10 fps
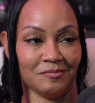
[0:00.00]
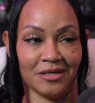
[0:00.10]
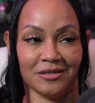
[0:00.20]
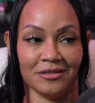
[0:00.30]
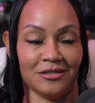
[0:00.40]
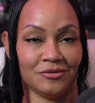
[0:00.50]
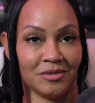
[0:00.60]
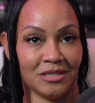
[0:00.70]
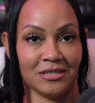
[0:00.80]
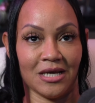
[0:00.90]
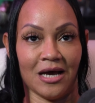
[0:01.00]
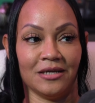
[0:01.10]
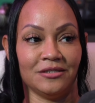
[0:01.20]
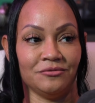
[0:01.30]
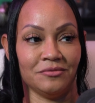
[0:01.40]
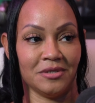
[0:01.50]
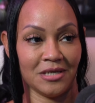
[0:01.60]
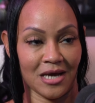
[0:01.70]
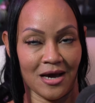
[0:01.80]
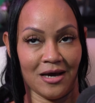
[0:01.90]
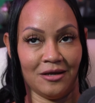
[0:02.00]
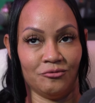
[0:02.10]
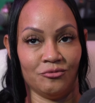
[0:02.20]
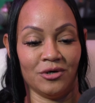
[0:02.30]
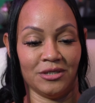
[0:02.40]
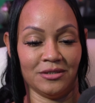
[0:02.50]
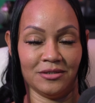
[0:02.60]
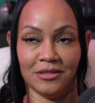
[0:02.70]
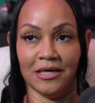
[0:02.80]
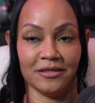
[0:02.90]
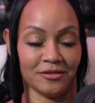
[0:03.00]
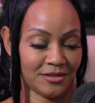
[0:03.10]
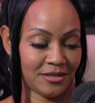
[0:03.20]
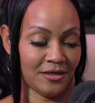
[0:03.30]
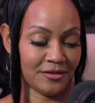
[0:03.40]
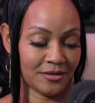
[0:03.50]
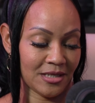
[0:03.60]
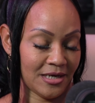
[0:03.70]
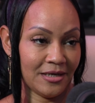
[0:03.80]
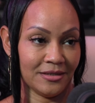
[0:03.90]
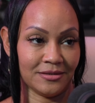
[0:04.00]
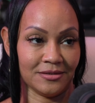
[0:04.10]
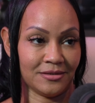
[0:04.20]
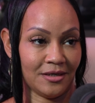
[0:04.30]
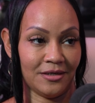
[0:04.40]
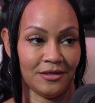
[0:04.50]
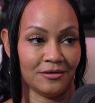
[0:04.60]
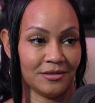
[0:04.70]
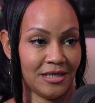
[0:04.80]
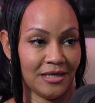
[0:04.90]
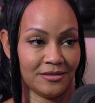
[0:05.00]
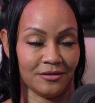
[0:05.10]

My early 20s, I do not want to like stay in class and study all day.